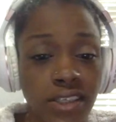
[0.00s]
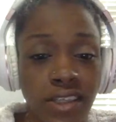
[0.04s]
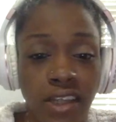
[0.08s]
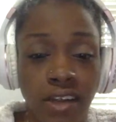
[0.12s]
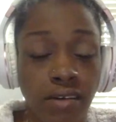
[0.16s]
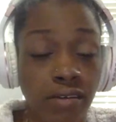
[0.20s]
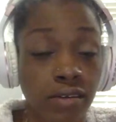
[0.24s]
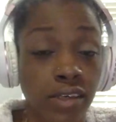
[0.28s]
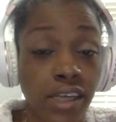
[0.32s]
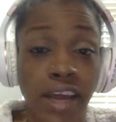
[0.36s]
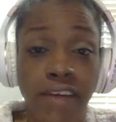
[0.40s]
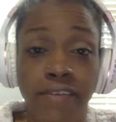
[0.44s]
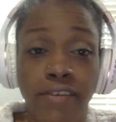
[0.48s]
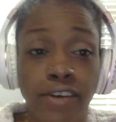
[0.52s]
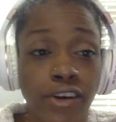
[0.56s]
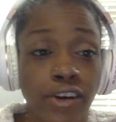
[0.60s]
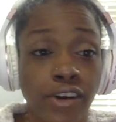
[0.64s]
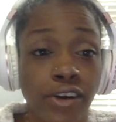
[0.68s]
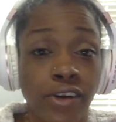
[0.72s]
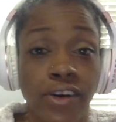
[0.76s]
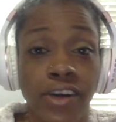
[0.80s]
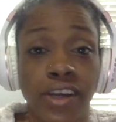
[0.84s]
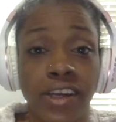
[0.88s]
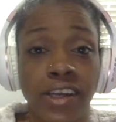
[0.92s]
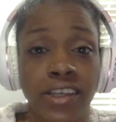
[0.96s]
they'll never
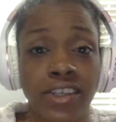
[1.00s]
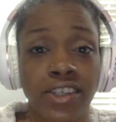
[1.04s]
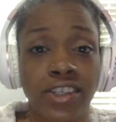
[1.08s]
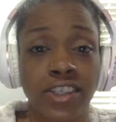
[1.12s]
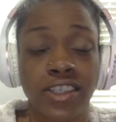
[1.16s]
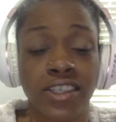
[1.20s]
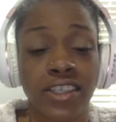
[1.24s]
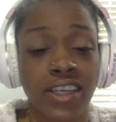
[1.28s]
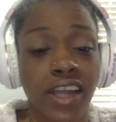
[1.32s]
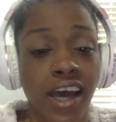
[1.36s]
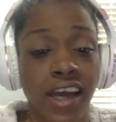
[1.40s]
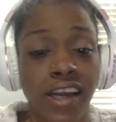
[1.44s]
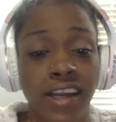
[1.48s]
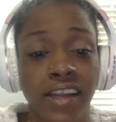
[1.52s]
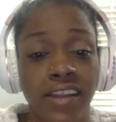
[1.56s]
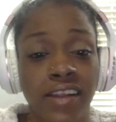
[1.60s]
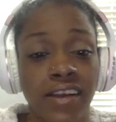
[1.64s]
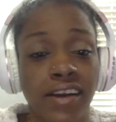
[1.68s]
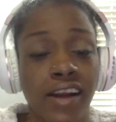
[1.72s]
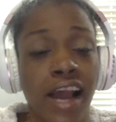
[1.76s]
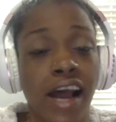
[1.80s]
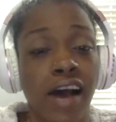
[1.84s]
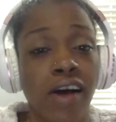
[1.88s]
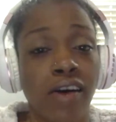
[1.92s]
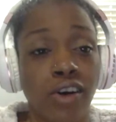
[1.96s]
do it. It's just not in
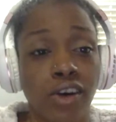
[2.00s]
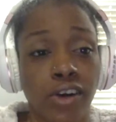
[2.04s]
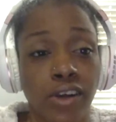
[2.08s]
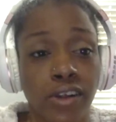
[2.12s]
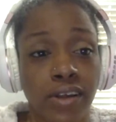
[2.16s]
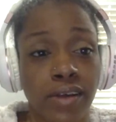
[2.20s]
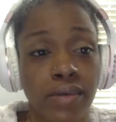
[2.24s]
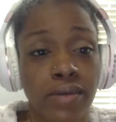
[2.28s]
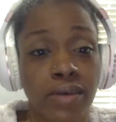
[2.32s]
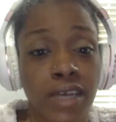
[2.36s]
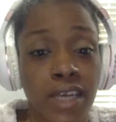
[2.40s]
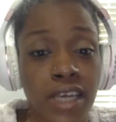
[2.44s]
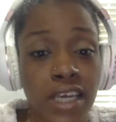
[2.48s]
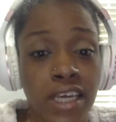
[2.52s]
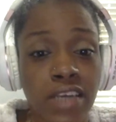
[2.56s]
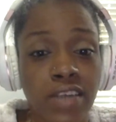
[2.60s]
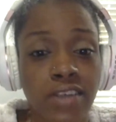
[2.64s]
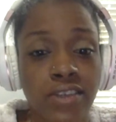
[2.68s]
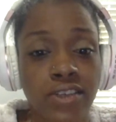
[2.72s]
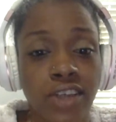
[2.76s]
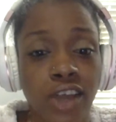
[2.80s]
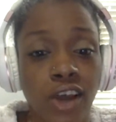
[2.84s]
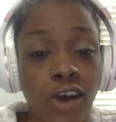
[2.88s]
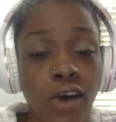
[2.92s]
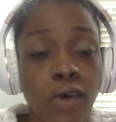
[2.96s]
their algorithm.
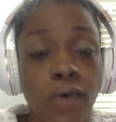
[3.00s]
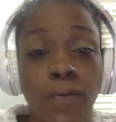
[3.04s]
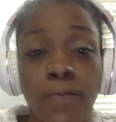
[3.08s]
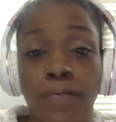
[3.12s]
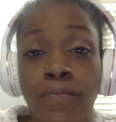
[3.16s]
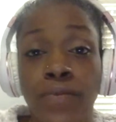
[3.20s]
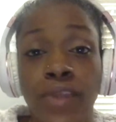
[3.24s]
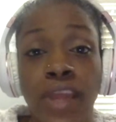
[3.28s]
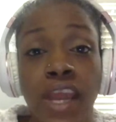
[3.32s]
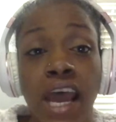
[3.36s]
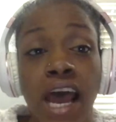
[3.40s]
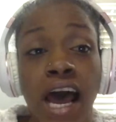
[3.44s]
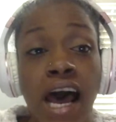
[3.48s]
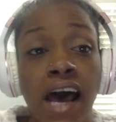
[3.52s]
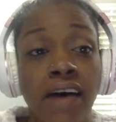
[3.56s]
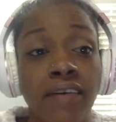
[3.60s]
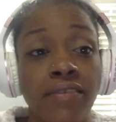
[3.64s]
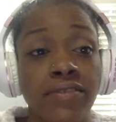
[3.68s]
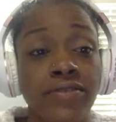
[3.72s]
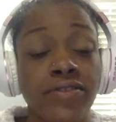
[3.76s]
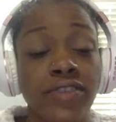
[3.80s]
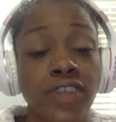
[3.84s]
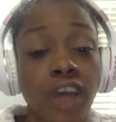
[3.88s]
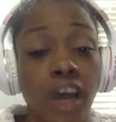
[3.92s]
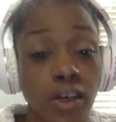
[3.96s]
So
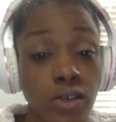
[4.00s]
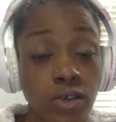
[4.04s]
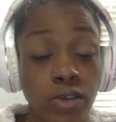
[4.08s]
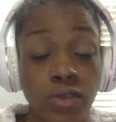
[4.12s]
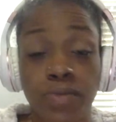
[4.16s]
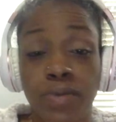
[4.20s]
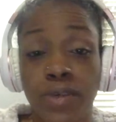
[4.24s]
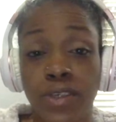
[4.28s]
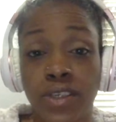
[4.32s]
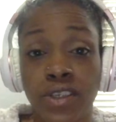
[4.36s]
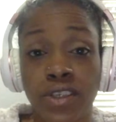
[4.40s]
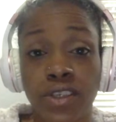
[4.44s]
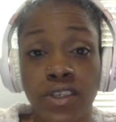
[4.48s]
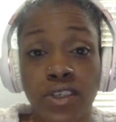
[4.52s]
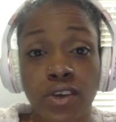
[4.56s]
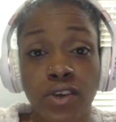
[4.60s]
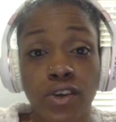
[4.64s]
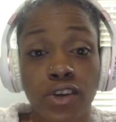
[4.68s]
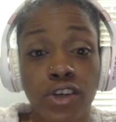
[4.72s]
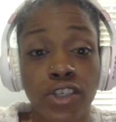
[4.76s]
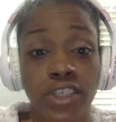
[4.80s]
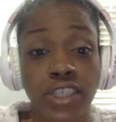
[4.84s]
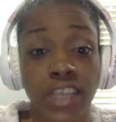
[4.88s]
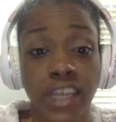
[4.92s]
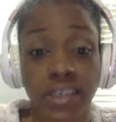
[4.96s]
I've talked with business
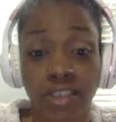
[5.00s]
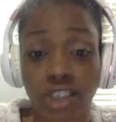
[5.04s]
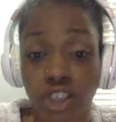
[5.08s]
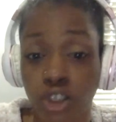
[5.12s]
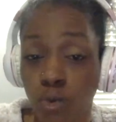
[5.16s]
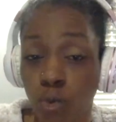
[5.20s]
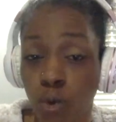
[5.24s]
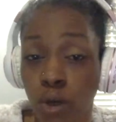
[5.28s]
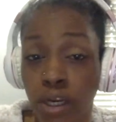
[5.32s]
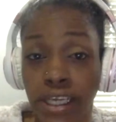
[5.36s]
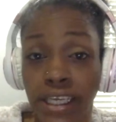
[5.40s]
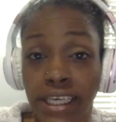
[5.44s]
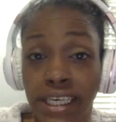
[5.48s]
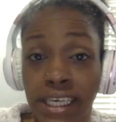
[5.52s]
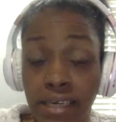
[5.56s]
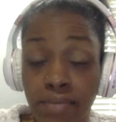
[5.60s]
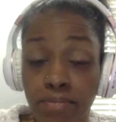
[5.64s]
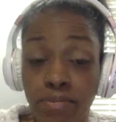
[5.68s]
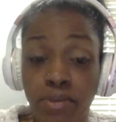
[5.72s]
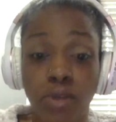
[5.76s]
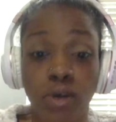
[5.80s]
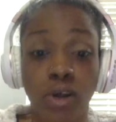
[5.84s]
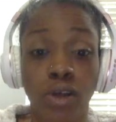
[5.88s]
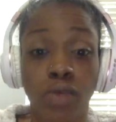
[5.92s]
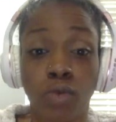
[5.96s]
owners that just want to keep
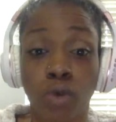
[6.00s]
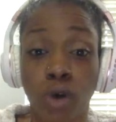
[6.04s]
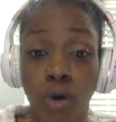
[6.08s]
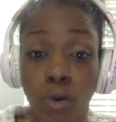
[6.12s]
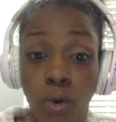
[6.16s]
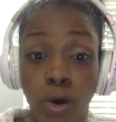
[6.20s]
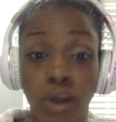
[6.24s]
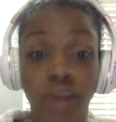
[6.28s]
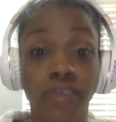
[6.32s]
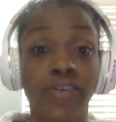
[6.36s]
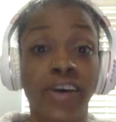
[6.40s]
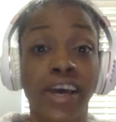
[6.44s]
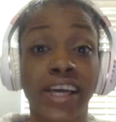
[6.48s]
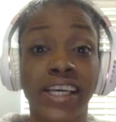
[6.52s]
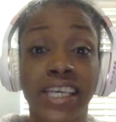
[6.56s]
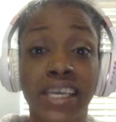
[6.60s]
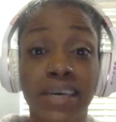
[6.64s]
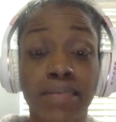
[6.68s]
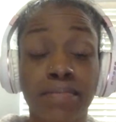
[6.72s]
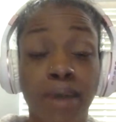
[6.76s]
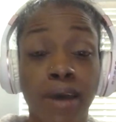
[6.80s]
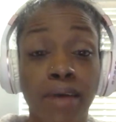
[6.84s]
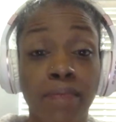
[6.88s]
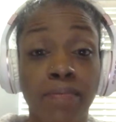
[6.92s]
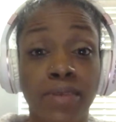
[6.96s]
what if I
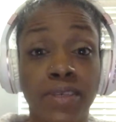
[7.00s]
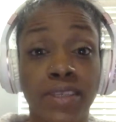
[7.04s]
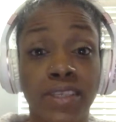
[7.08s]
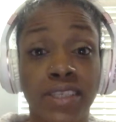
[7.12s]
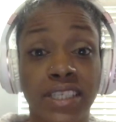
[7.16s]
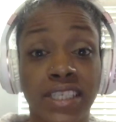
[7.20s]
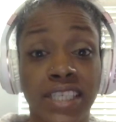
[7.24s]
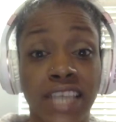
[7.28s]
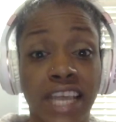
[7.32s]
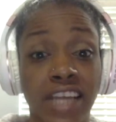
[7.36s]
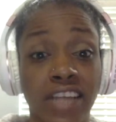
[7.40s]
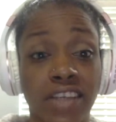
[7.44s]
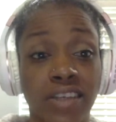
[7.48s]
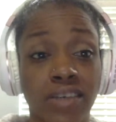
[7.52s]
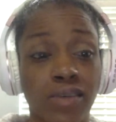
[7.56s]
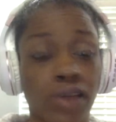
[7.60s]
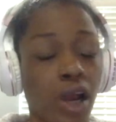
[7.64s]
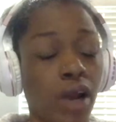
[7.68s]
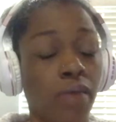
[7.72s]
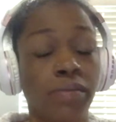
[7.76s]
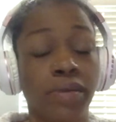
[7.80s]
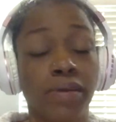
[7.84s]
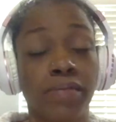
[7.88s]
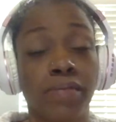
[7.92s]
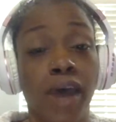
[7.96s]
keep my
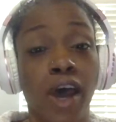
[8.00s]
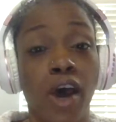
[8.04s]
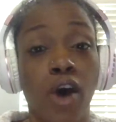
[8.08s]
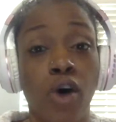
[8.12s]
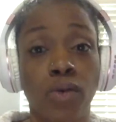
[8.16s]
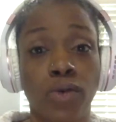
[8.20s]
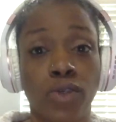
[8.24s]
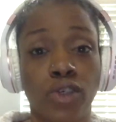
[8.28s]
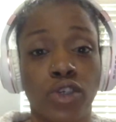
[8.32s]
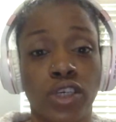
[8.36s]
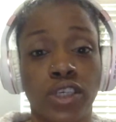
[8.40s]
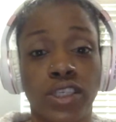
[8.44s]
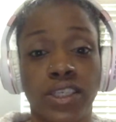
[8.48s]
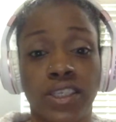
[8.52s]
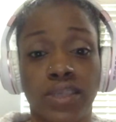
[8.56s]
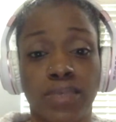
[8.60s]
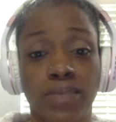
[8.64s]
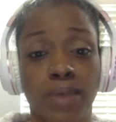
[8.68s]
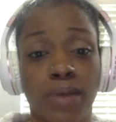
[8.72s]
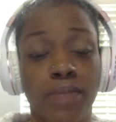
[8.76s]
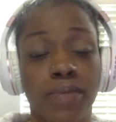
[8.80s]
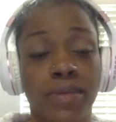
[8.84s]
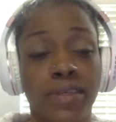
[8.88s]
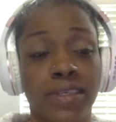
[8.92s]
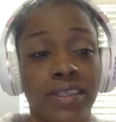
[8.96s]
home address as
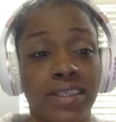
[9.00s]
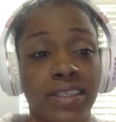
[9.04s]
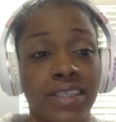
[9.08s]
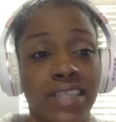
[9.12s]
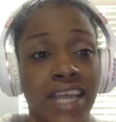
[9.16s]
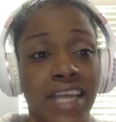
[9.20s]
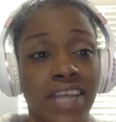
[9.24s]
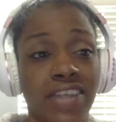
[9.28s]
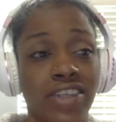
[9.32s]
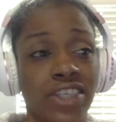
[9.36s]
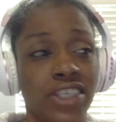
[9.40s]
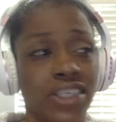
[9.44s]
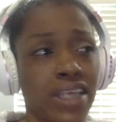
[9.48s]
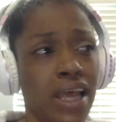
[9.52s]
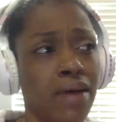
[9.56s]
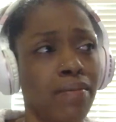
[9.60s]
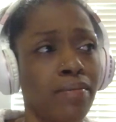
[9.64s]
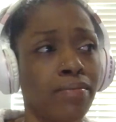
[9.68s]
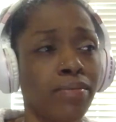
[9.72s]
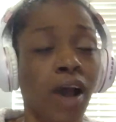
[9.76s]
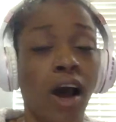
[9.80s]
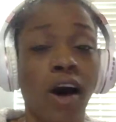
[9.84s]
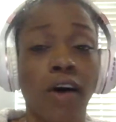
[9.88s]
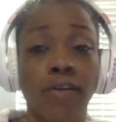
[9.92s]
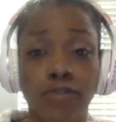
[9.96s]
my business address?
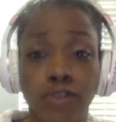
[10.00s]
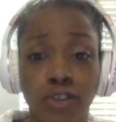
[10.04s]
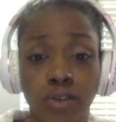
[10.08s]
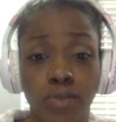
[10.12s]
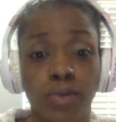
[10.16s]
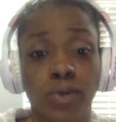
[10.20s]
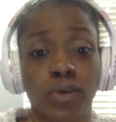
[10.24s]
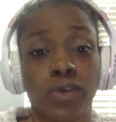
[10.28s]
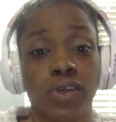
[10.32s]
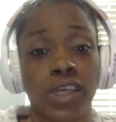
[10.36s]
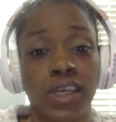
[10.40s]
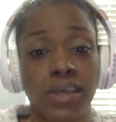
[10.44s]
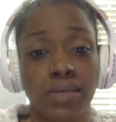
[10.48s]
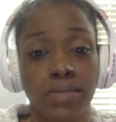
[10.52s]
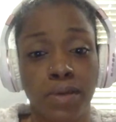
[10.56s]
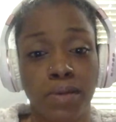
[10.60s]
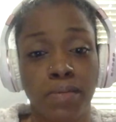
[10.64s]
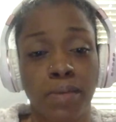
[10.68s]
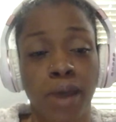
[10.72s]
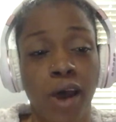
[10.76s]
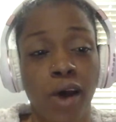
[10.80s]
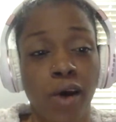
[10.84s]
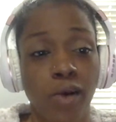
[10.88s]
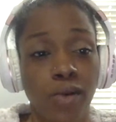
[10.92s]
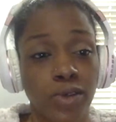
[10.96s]
I'm comfortable keeping
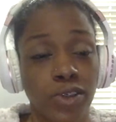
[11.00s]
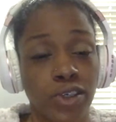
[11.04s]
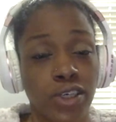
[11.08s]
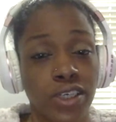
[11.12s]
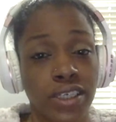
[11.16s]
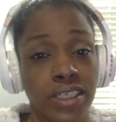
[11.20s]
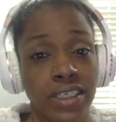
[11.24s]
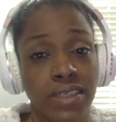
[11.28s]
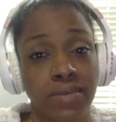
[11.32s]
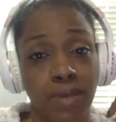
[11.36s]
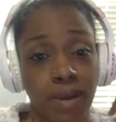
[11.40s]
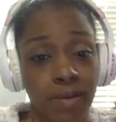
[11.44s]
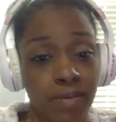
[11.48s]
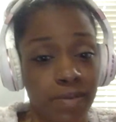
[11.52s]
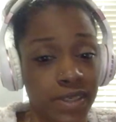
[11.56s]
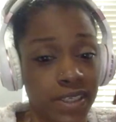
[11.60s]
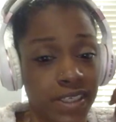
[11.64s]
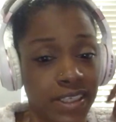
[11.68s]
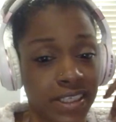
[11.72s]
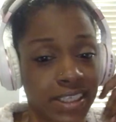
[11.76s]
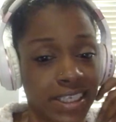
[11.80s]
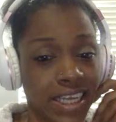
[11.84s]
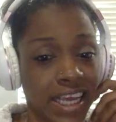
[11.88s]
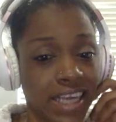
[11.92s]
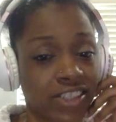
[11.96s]
my home address as my
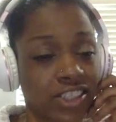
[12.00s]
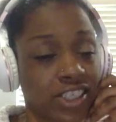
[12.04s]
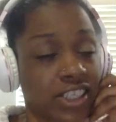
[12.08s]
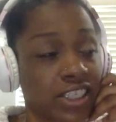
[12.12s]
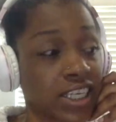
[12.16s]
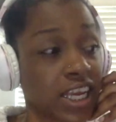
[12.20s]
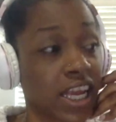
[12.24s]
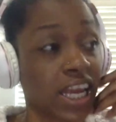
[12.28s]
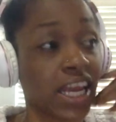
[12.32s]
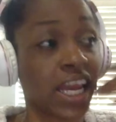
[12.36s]
business address.